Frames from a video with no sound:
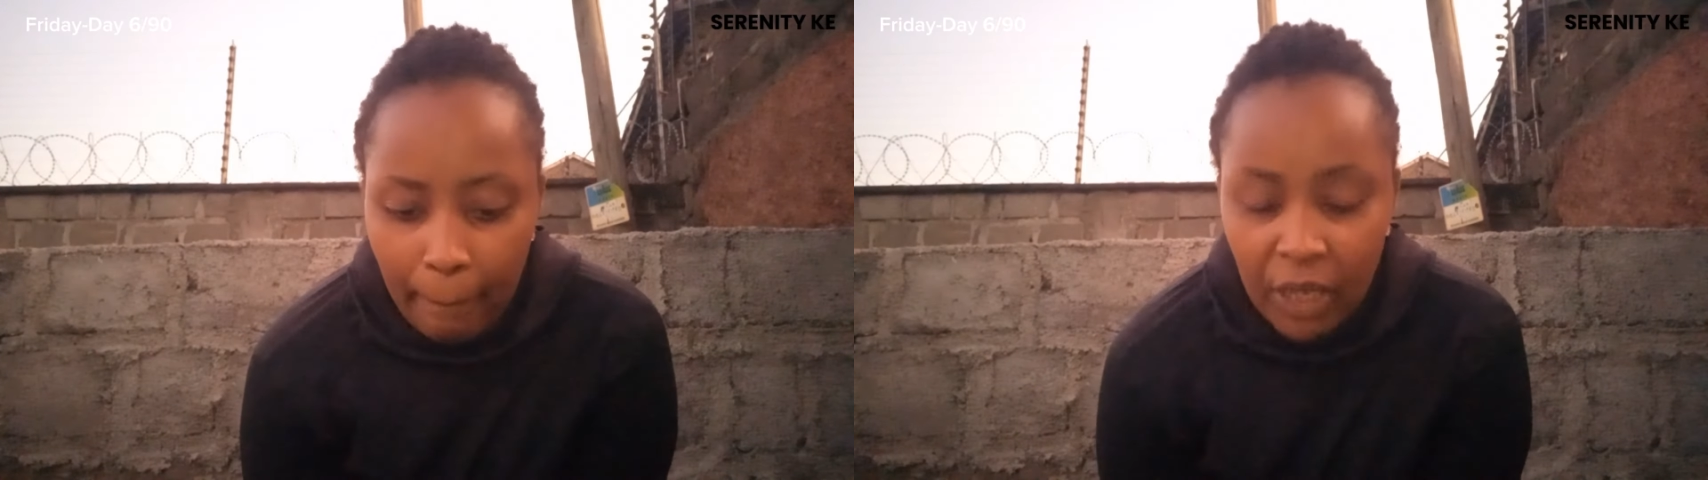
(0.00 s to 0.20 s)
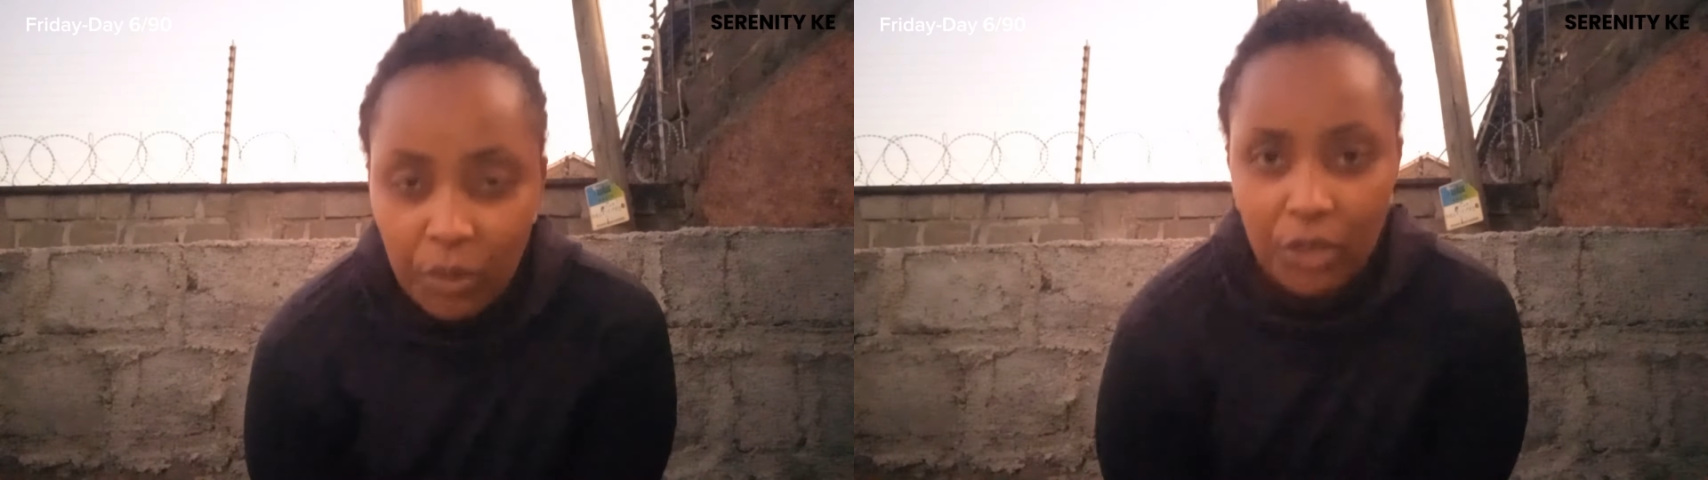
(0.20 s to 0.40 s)

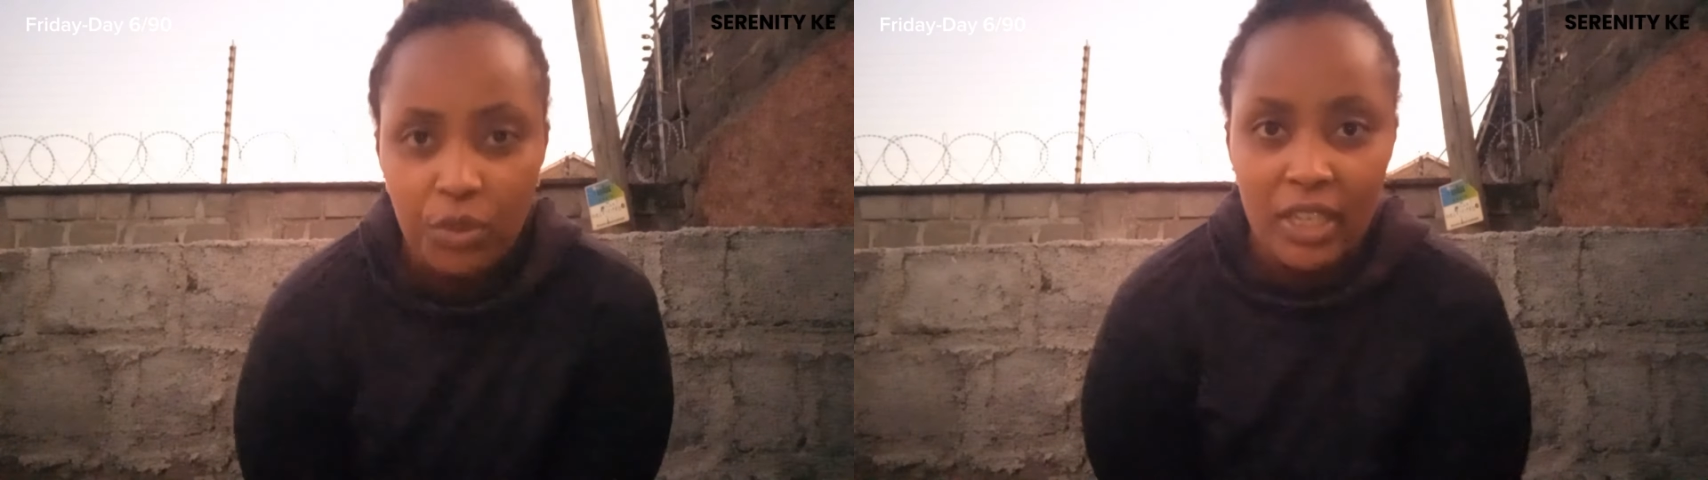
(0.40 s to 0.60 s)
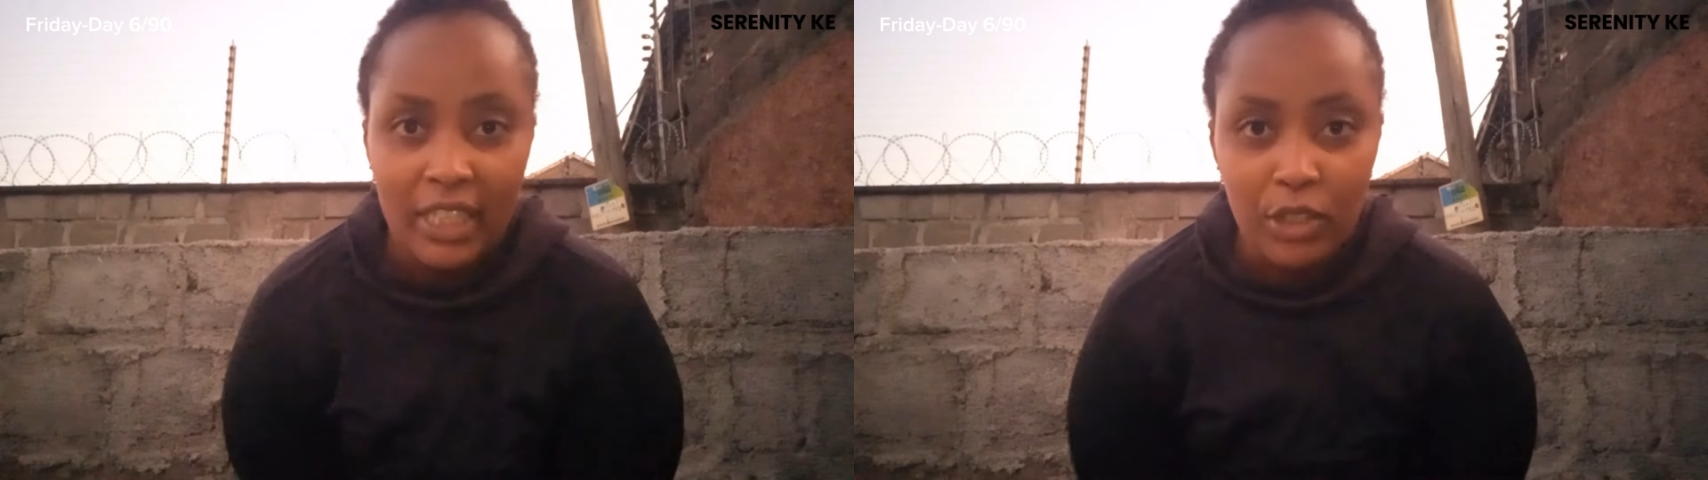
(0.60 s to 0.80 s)
But we are
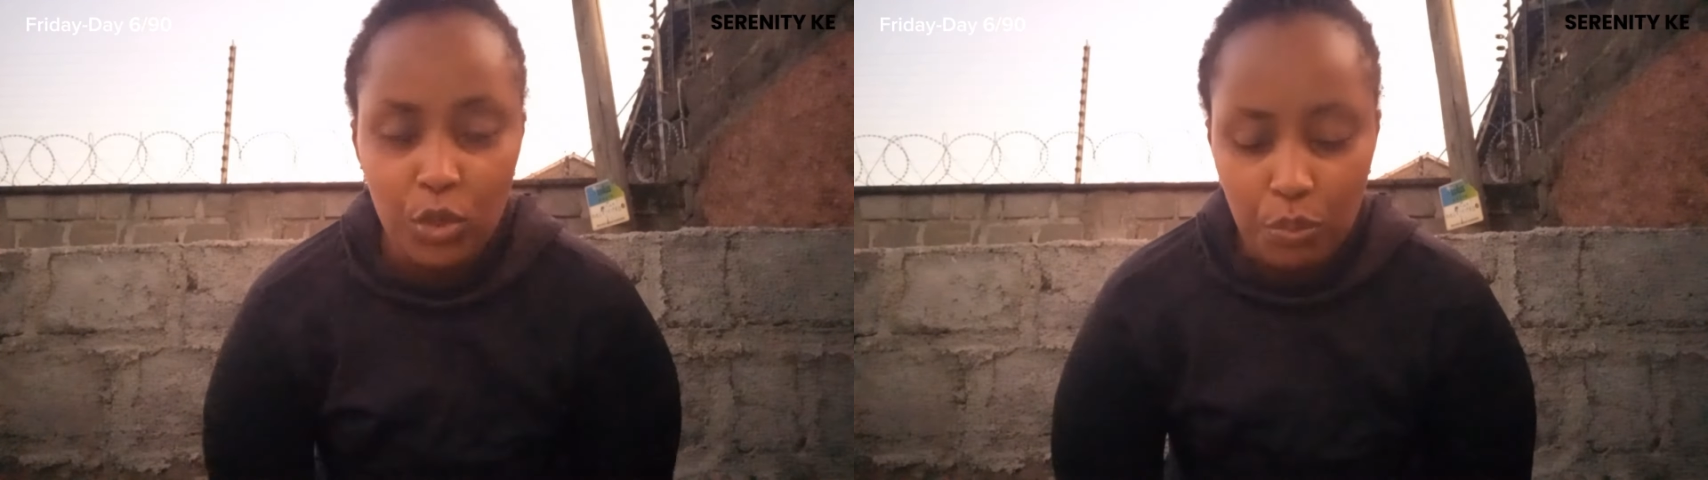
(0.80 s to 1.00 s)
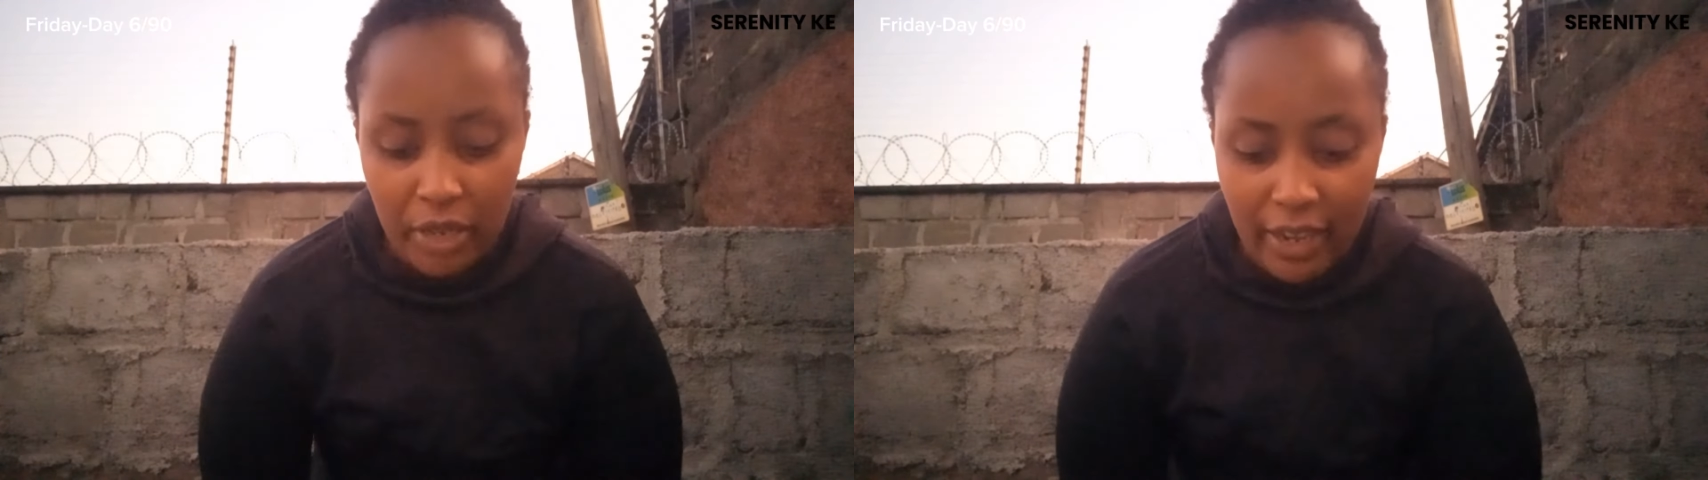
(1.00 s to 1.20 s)
doing this
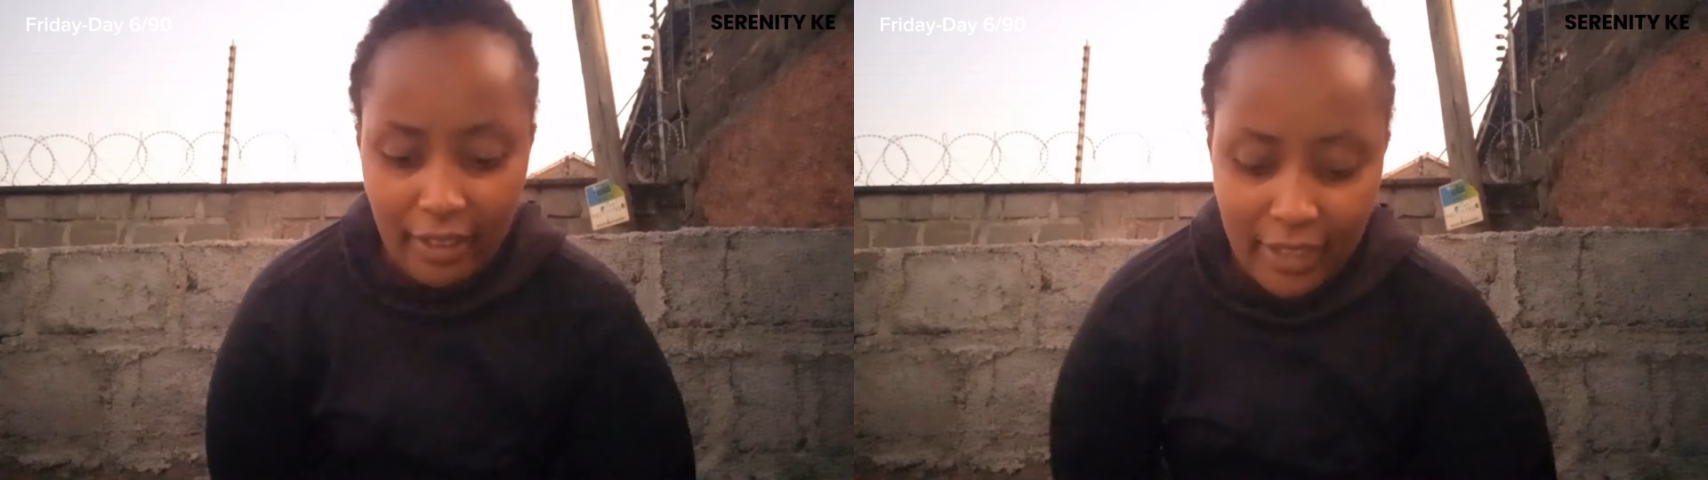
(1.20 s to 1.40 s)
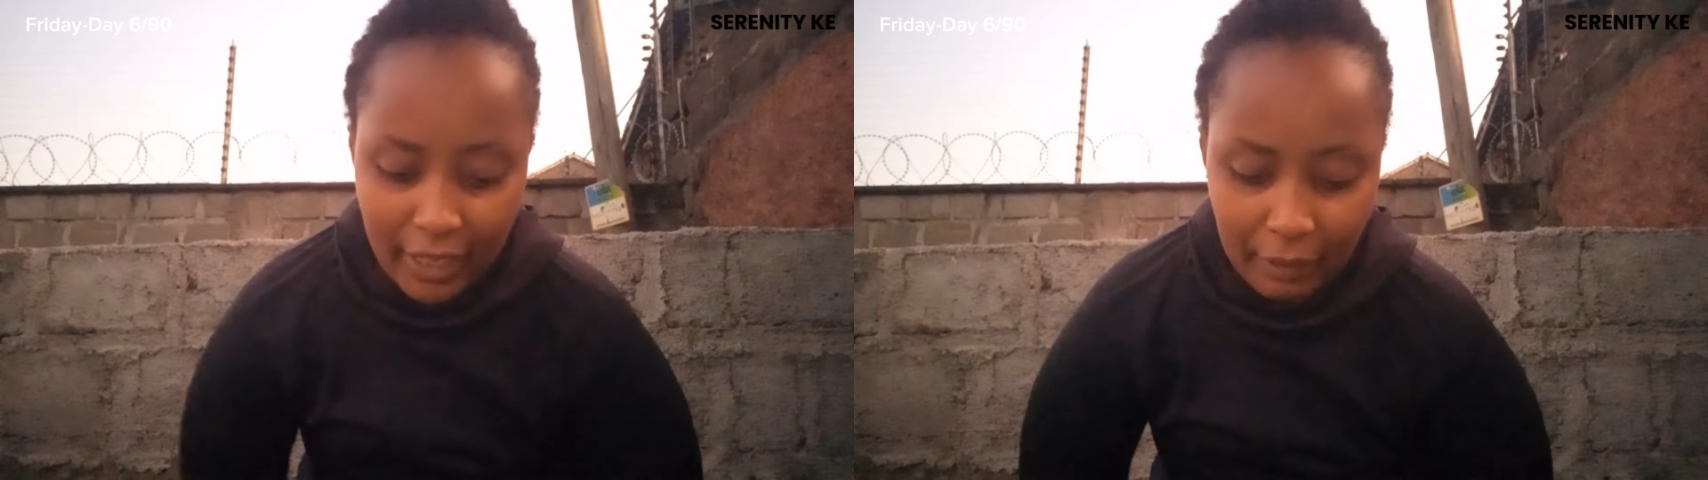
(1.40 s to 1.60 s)
to be
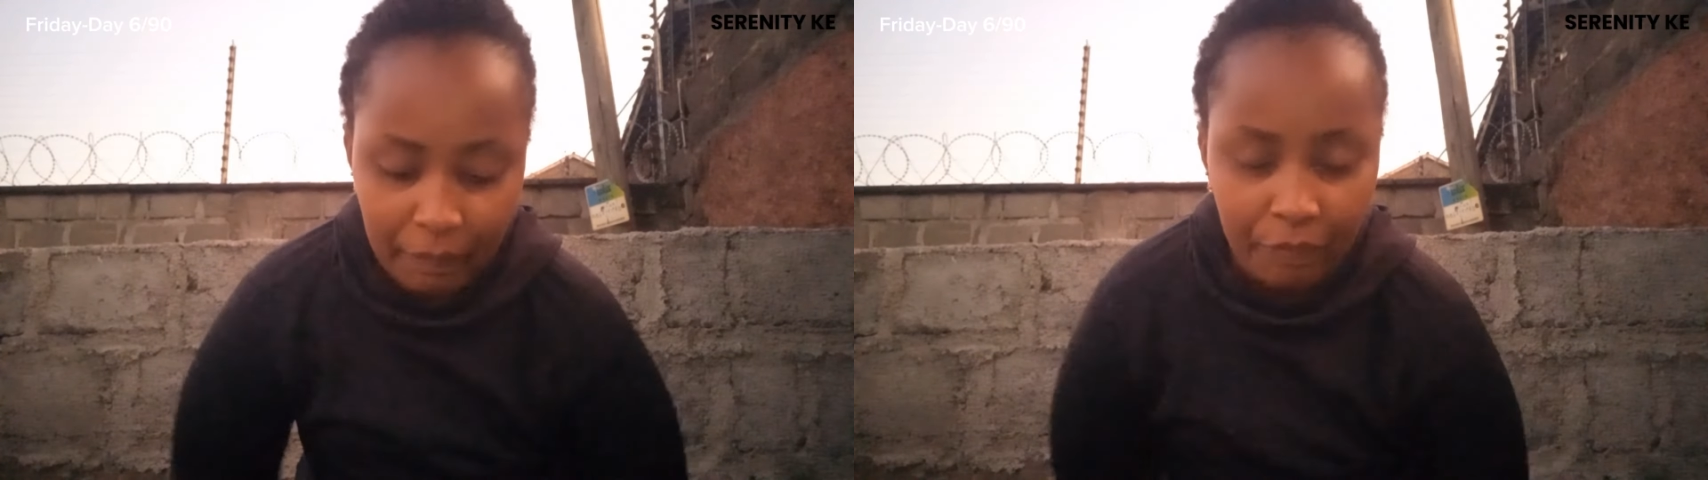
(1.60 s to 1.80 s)
healthy.